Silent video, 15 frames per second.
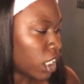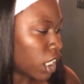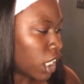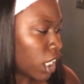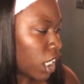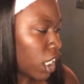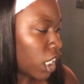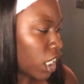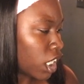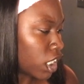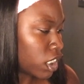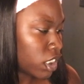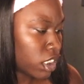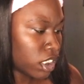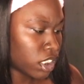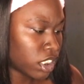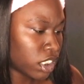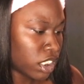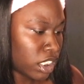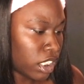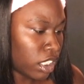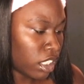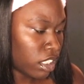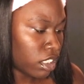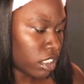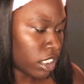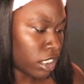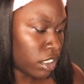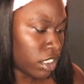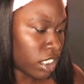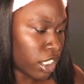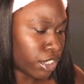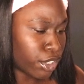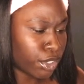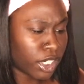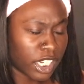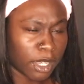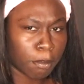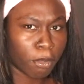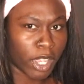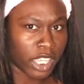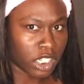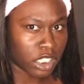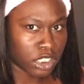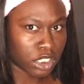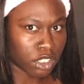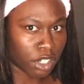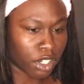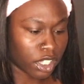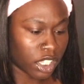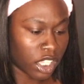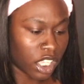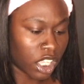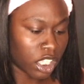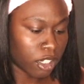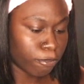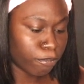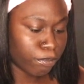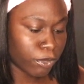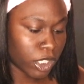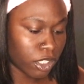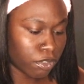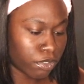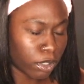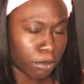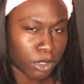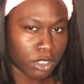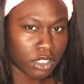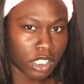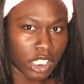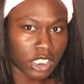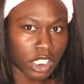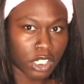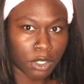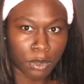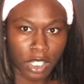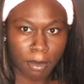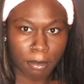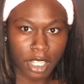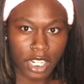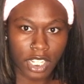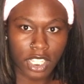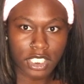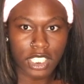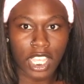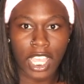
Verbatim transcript: Uh, this is a 30 day brightening starter kit from it's a Korean product.